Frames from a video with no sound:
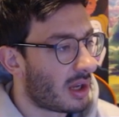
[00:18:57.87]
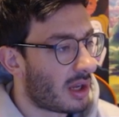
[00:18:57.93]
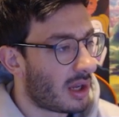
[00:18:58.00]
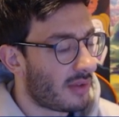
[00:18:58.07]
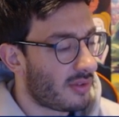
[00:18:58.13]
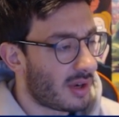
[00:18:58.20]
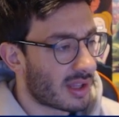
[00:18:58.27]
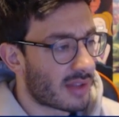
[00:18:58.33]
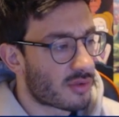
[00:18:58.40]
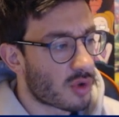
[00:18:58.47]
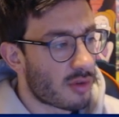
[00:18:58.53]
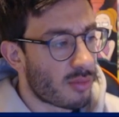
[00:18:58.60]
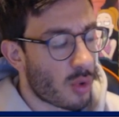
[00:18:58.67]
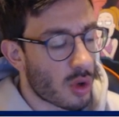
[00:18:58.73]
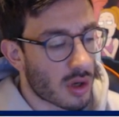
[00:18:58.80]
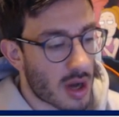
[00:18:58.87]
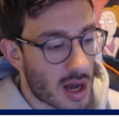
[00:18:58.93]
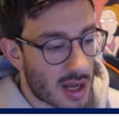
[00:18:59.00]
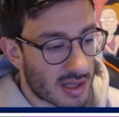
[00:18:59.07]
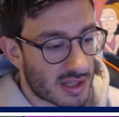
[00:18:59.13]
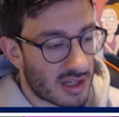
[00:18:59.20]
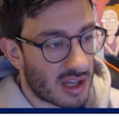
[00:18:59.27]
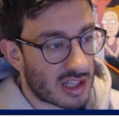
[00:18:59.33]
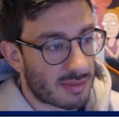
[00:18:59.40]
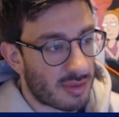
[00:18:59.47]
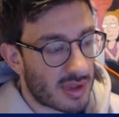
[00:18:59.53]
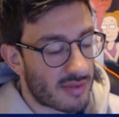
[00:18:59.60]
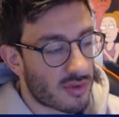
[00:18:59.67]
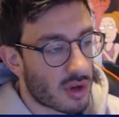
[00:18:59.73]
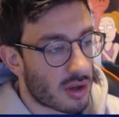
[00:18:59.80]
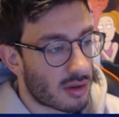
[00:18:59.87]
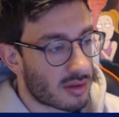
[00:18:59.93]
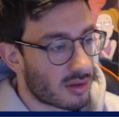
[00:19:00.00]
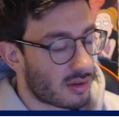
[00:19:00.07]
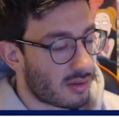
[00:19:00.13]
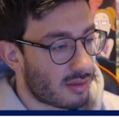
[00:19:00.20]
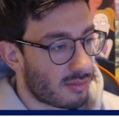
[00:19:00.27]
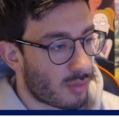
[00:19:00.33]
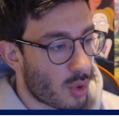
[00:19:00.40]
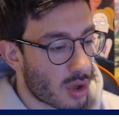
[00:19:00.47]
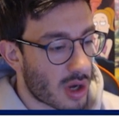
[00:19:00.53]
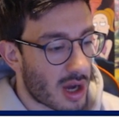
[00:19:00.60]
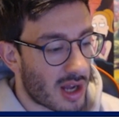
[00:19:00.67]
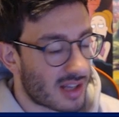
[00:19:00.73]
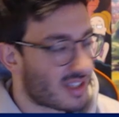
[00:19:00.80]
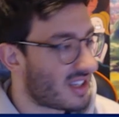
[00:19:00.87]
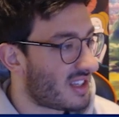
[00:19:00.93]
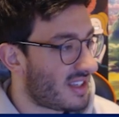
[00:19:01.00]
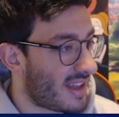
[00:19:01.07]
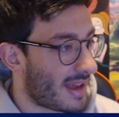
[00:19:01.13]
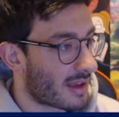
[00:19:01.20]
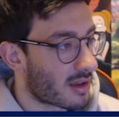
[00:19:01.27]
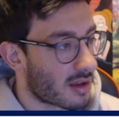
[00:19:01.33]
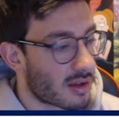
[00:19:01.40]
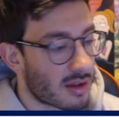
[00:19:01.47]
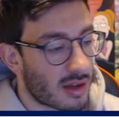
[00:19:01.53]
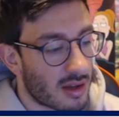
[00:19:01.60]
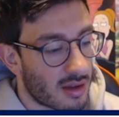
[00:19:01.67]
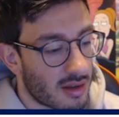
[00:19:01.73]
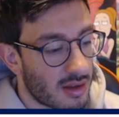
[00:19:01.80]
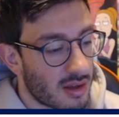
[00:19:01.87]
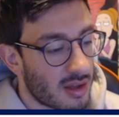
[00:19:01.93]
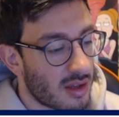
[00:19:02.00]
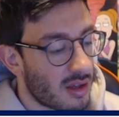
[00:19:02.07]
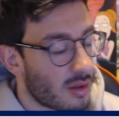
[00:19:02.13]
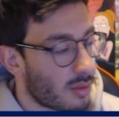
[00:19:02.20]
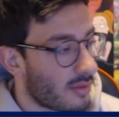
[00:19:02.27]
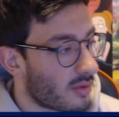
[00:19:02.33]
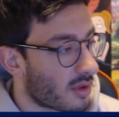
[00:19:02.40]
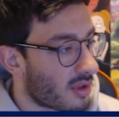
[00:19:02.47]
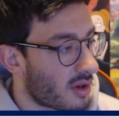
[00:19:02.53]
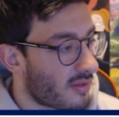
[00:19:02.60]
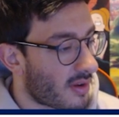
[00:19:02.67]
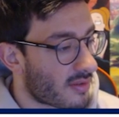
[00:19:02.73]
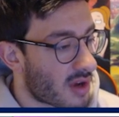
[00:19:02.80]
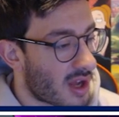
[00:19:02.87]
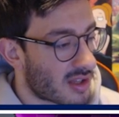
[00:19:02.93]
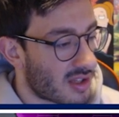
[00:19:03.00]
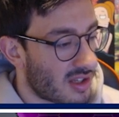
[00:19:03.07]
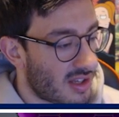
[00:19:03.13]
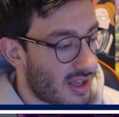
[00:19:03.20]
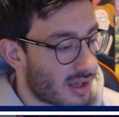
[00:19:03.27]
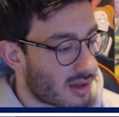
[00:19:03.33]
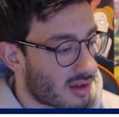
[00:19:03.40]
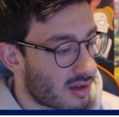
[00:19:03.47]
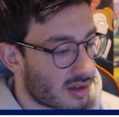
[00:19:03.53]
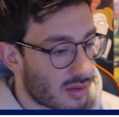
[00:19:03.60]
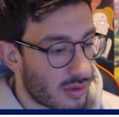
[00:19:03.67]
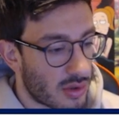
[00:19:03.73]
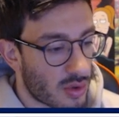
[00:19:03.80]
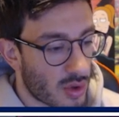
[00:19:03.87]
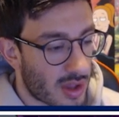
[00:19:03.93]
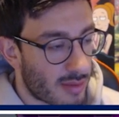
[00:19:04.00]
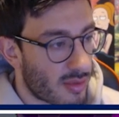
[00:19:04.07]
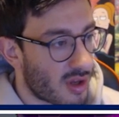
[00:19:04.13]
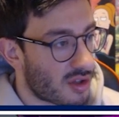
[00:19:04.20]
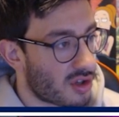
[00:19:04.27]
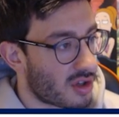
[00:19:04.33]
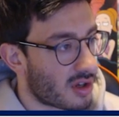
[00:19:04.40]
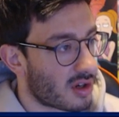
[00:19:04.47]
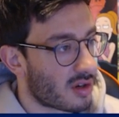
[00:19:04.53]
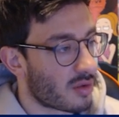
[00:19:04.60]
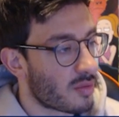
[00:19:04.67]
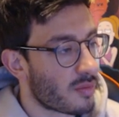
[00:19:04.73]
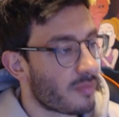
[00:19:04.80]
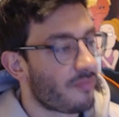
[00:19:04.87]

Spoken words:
I feel like they've drawn more cards than us, but they've got more cards in deck. We've got 35 cards in deck. Did we draw that much? I don't know.